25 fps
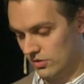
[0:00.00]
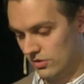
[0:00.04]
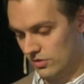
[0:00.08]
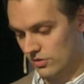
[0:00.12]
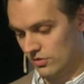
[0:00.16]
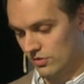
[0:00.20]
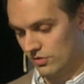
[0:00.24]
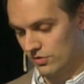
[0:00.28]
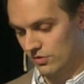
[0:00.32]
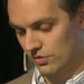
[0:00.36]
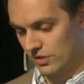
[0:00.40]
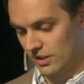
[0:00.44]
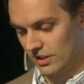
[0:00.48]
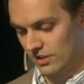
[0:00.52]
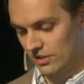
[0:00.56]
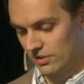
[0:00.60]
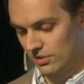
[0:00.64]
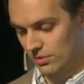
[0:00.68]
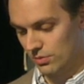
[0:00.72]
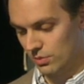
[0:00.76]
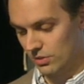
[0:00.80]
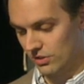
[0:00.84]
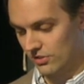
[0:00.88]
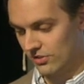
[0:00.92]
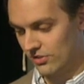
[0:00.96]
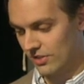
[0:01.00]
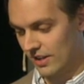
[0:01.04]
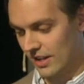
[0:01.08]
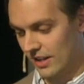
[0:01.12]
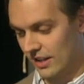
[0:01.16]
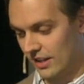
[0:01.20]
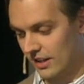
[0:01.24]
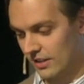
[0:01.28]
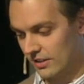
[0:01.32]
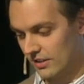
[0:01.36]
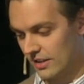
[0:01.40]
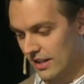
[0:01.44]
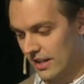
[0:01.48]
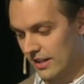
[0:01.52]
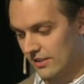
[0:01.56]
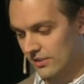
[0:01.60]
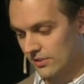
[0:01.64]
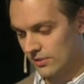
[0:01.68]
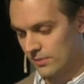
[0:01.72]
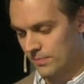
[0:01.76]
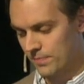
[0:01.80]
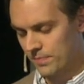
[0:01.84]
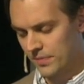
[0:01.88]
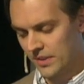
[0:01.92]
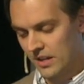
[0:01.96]
finish with saying
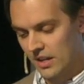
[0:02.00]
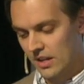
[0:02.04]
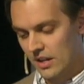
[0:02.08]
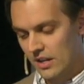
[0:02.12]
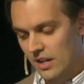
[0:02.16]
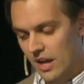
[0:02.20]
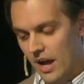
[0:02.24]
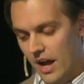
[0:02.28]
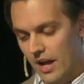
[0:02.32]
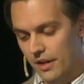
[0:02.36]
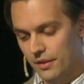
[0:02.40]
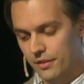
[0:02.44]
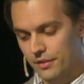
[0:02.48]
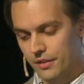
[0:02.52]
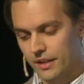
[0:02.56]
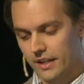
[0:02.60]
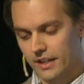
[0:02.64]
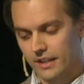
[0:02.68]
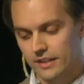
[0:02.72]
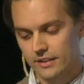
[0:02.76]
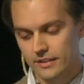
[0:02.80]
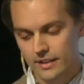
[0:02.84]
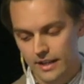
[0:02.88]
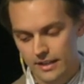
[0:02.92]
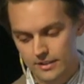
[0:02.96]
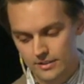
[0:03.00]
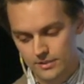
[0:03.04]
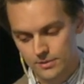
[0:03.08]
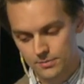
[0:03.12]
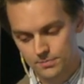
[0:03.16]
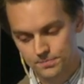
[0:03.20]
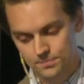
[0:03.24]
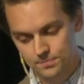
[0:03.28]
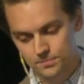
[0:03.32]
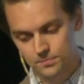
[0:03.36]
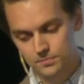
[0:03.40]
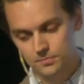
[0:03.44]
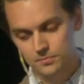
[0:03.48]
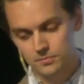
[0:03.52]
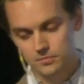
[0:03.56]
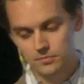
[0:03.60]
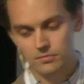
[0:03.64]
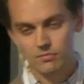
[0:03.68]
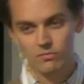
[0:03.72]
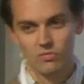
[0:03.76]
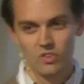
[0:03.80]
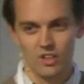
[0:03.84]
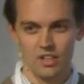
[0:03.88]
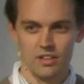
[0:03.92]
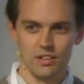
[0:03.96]
that I think that
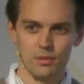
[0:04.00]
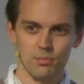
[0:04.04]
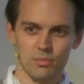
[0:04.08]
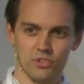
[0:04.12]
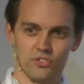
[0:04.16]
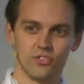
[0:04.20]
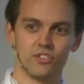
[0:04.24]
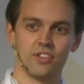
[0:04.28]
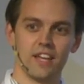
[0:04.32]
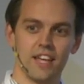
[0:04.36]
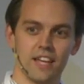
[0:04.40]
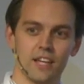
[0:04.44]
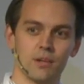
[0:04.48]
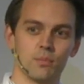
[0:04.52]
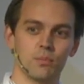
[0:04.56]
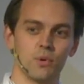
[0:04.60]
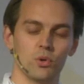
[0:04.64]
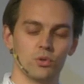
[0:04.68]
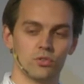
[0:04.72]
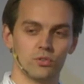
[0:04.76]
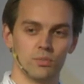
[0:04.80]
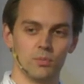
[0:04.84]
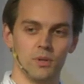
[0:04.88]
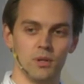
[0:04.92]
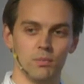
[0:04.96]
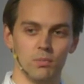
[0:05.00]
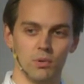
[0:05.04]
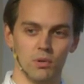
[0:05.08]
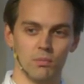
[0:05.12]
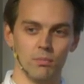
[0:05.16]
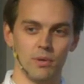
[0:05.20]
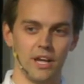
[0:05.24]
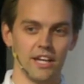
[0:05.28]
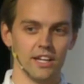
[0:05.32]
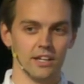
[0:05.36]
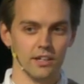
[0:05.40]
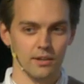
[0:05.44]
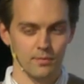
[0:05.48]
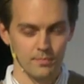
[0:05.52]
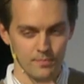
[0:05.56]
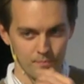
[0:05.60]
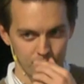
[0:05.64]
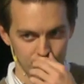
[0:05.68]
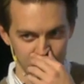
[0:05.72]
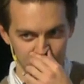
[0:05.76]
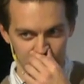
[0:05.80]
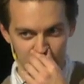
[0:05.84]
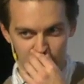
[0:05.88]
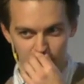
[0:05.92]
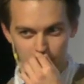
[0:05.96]
the mistake most people make
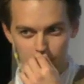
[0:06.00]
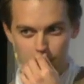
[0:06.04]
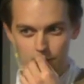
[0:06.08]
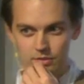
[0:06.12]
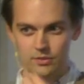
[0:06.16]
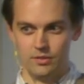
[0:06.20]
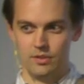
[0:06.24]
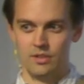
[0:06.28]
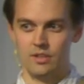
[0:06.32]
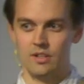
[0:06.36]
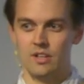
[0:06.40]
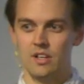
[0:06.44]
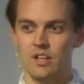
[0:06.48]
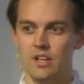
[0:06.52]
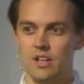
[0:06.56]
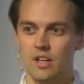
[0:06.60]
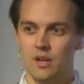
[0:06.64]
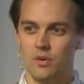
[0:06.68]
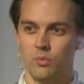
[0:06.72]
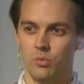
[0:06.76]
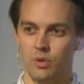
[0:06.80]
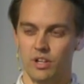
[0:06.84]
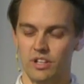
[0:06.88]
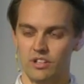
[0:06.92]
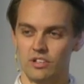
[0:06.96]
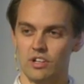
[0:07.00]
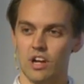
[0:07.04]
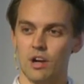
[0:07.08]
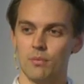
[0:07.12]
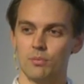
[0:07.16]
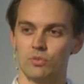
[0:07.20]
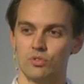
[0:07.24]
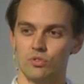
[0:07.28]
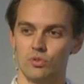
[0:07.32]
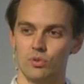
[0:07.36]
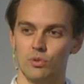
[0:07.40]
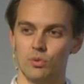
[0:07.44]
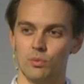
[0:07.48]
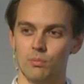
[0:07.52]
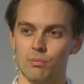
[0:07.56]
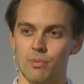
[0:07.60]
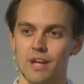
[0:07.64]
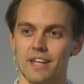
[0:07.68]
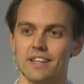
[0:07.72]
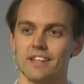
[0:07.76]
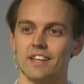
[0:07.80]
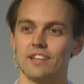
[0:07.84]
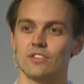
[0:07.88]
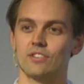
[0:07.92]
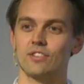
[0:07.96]
when it comes to
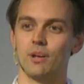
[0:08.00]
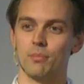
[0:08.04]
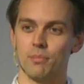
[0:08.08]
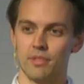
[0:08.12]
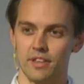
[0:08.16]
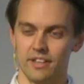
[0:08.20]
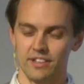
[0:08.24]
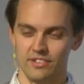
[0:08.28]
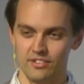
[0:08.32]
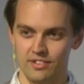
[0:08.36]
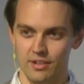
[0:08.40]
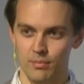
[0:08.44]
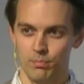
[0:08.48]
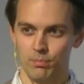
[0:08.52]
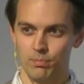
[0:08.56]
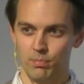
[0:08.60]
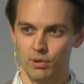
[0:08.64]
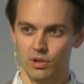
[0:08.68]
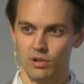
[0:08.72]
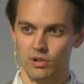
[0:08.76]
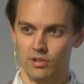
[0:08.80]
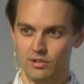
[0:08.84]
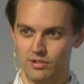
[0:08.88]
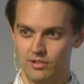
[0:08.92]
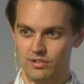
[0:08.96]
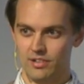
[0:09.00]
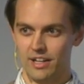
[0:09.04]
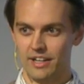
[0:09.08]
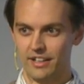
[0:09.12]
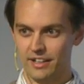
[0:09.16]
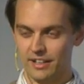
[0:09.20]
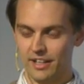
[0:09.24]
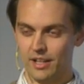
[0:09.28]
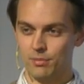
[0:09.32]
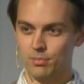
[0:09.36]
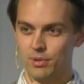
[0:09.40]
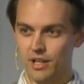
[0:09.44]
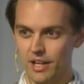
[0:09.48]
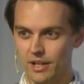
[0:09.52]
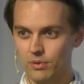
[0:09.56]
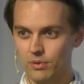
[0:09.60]
making something simple, like an API,